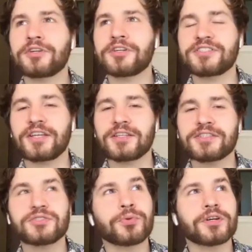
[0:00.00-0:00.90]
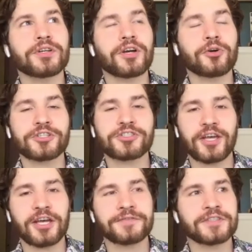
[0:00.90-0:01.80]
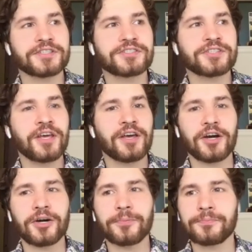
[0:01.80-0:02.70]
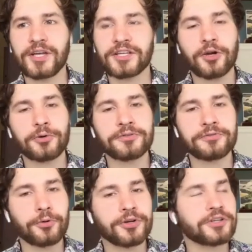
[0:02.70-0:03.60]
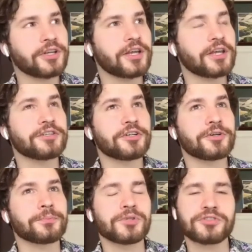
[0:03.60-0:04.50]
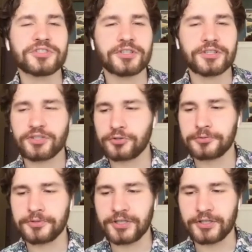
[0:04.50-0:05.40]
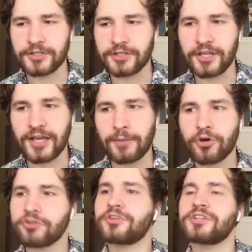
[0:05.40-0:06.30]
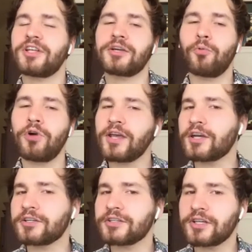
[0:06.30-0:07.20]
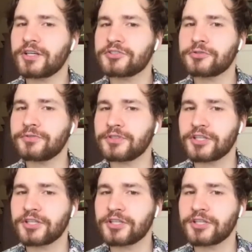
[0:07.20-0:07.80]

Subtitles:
said this, but a question I have is, like going forward in your music career, like I'm wondering, like what area do you feel like you're